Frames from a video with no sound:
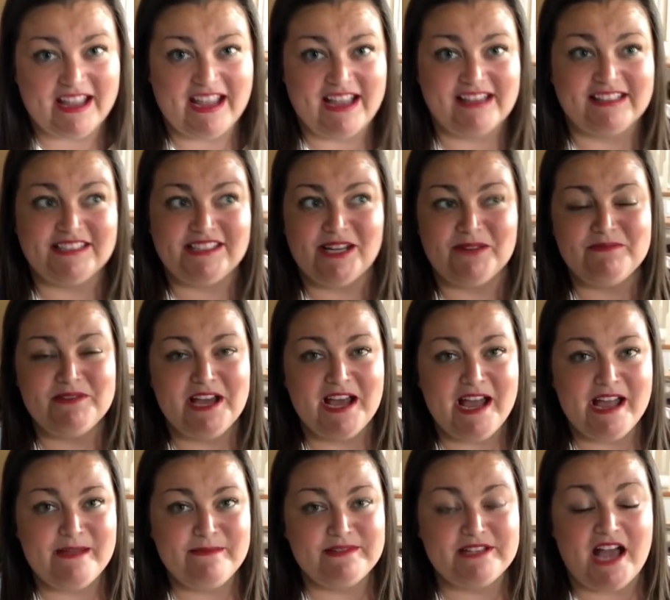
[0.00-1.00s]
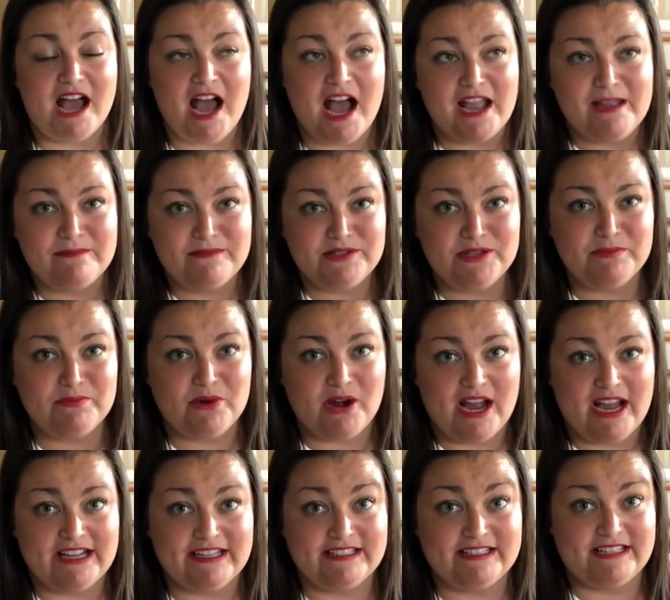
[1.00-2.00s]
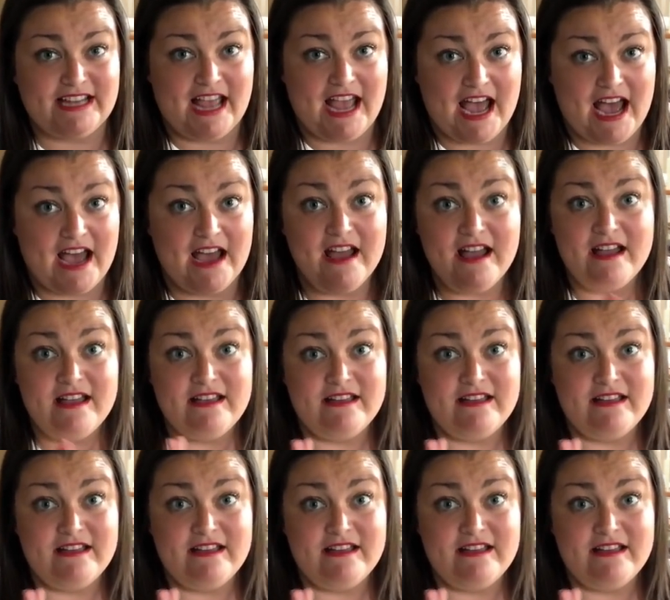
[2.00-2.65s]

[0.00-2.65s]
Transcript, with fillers: and sometimes I'm surprised at